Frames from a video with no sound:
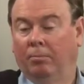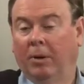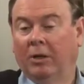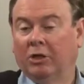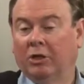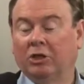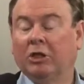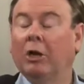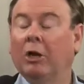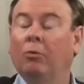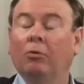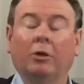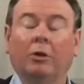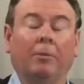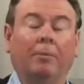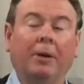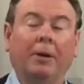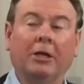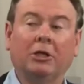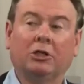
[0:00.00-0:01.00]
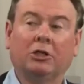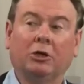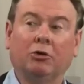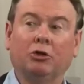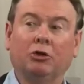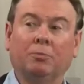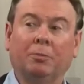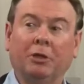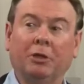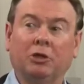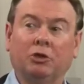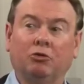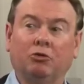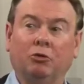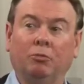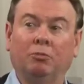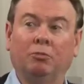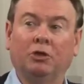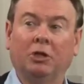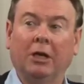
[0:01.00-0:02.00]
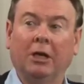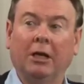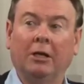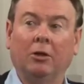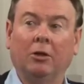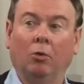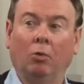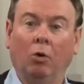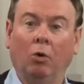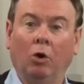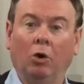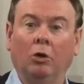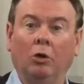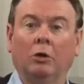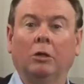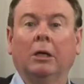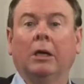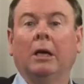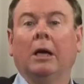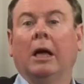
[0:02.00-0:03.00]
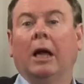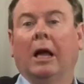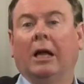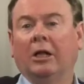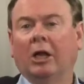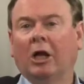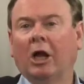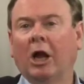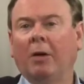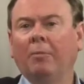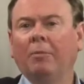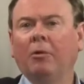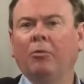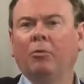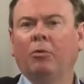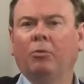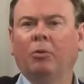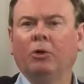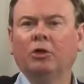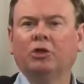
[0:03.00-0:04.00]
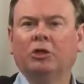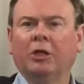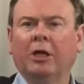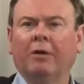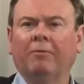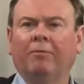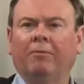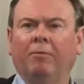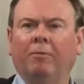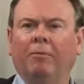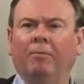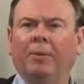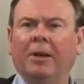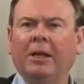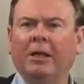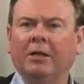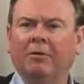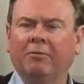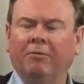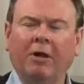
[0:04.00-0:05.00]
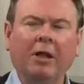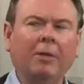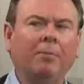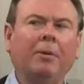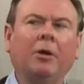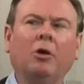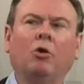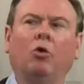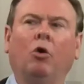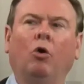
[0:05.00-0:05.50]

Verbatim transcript: as I say, one of the biggest aerospace groups in the world, and a company with which they've been developing